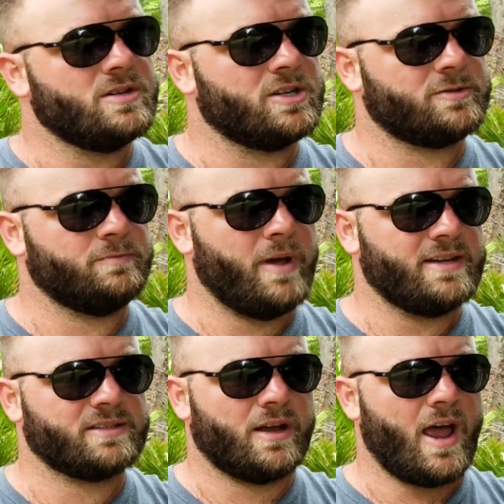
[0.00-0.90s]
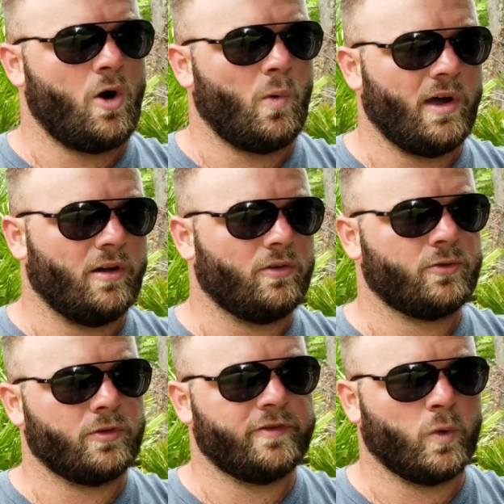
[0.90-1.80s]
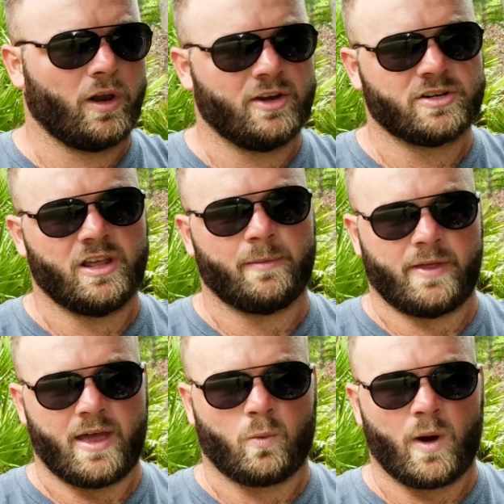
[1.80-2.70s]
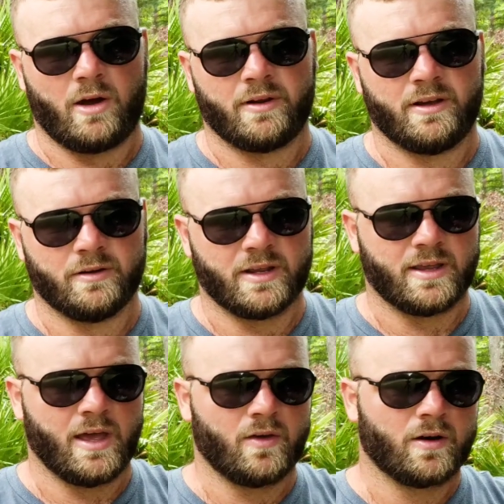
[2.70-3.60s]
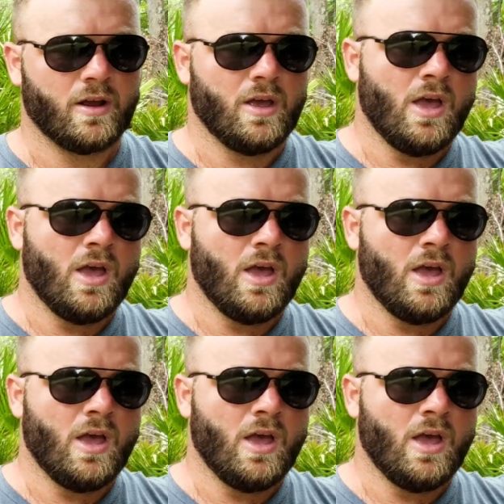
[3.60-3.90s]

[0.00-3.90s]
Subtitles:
just based on how well through the 4 layers of denim that round held together.